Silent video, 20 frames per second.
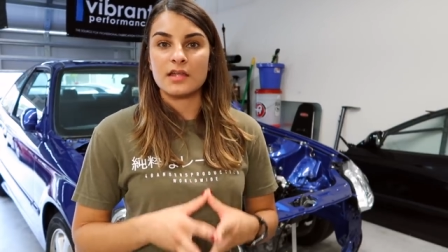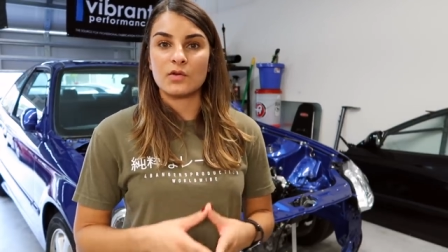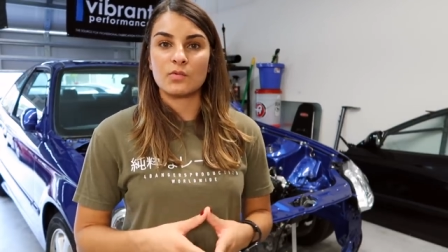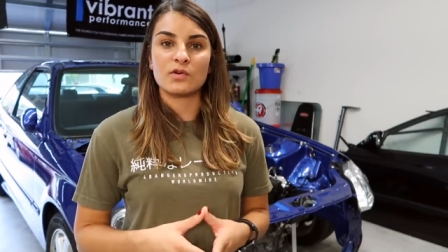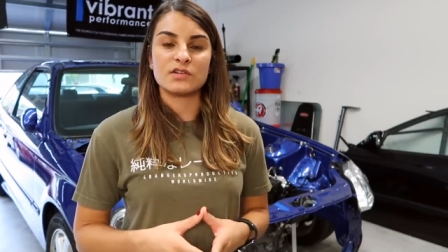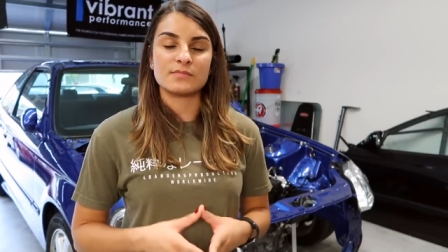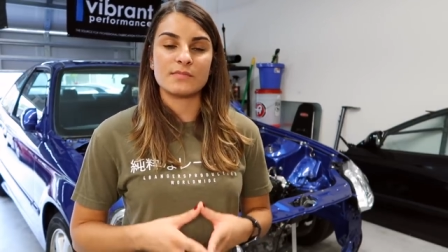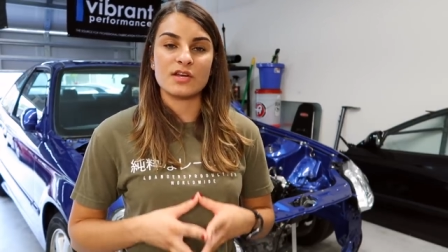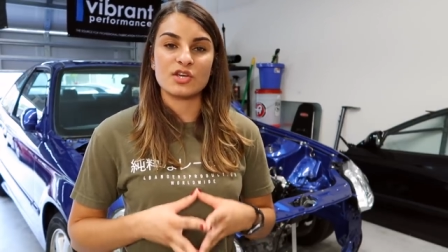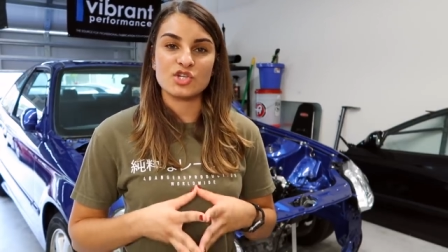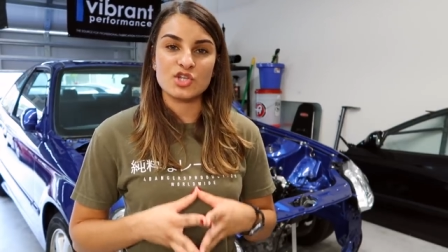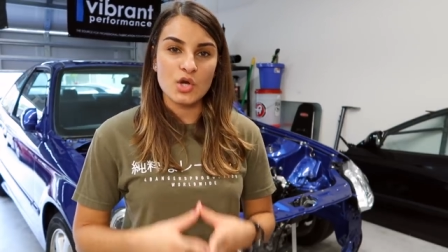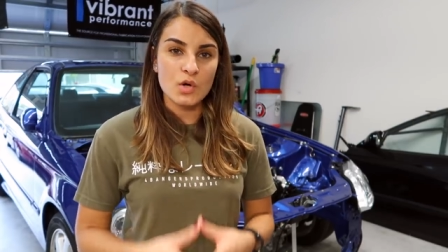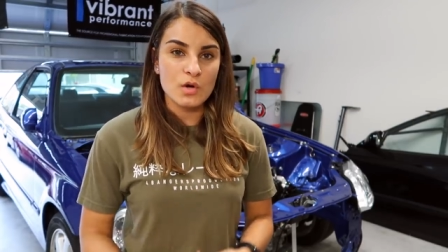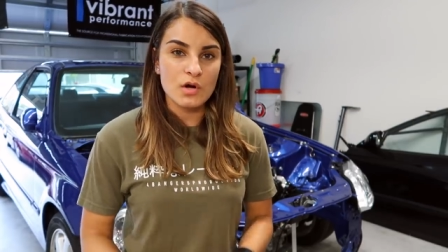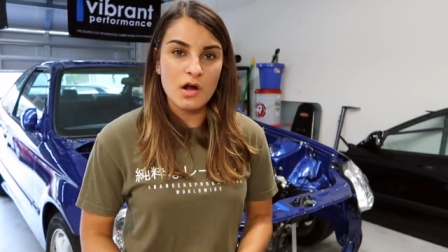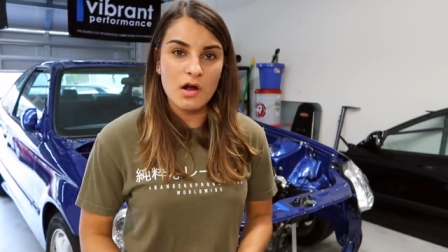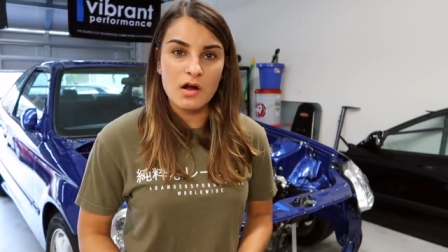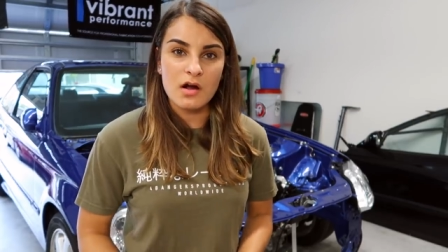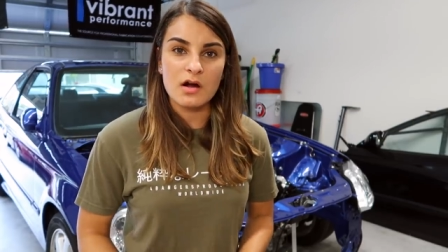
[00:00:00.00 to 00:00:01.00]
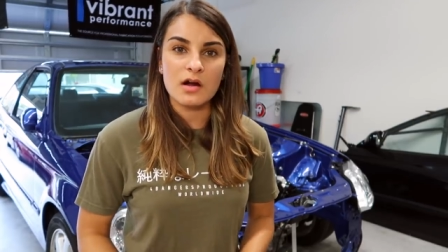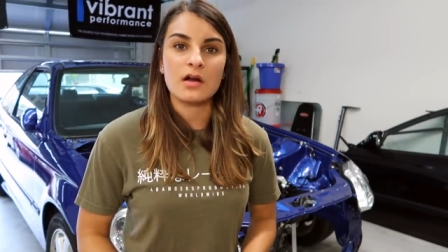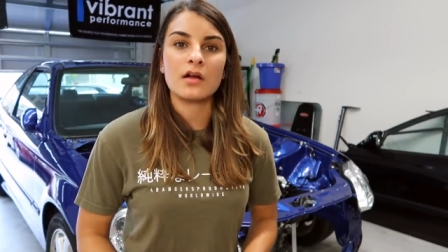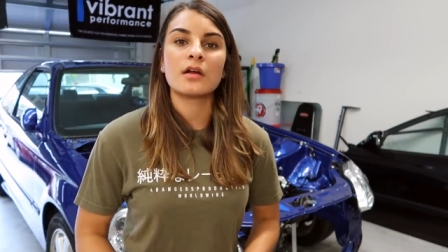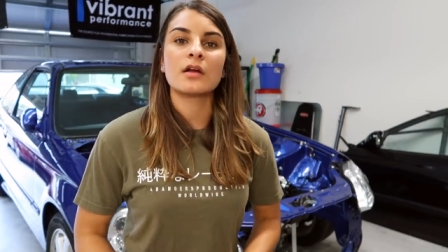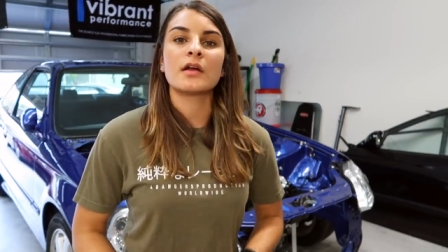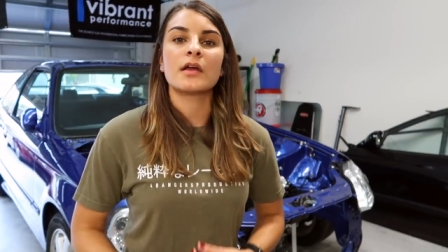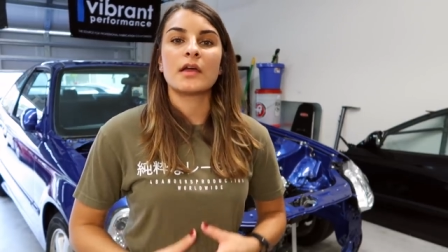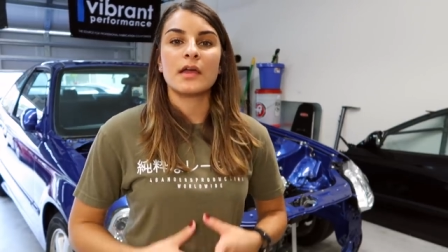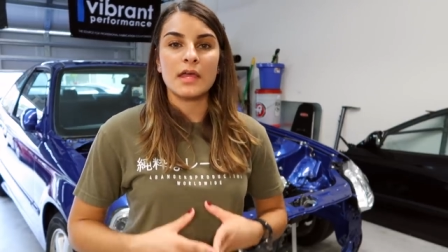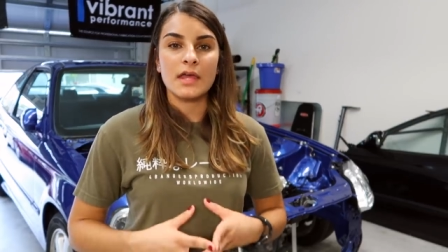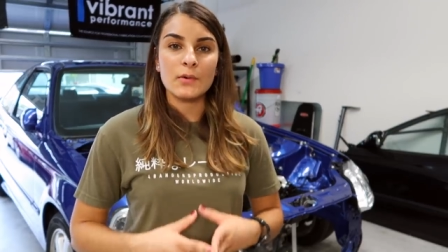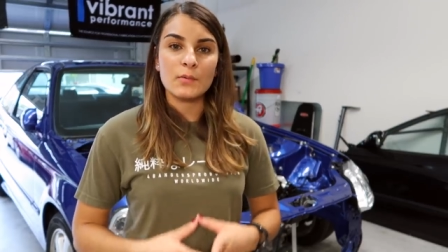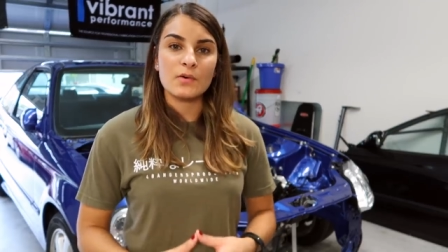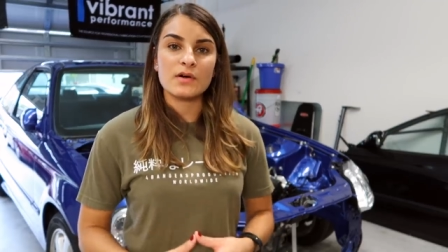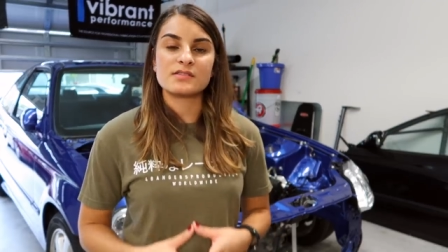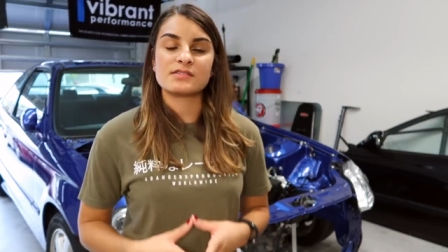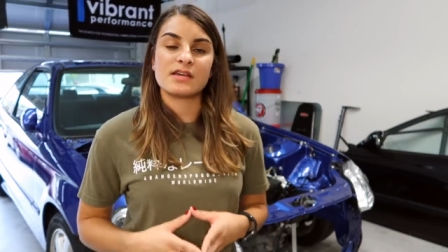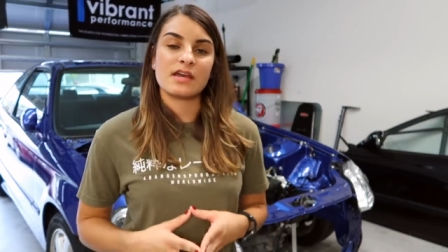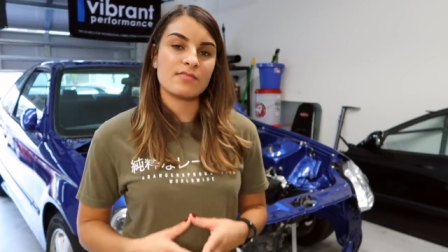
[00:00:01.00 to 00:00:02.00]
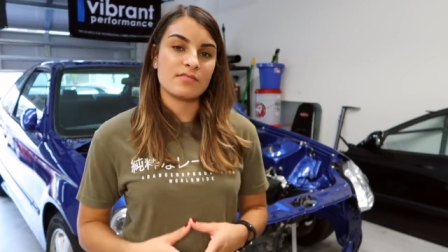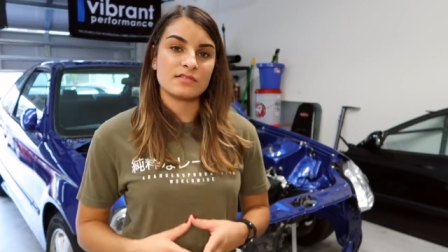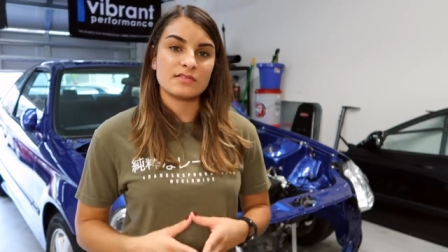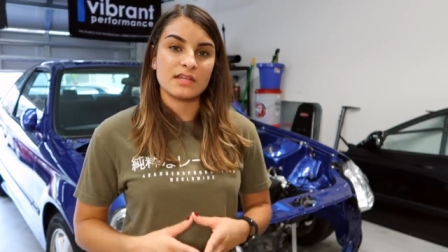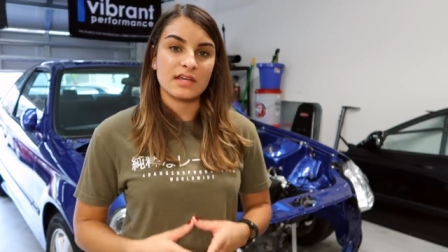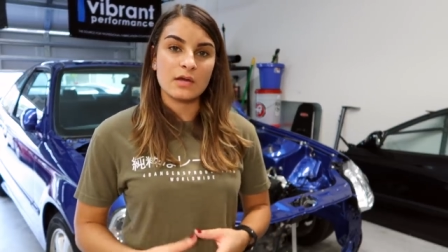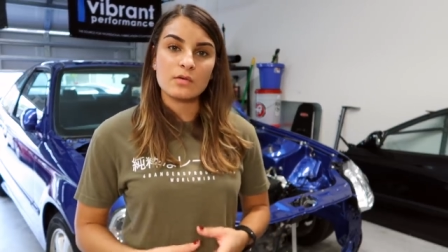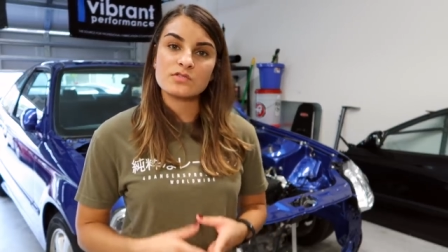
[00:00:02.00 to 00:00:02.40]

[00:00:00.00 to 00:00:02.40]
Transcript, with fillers: it was my show car, it was everything.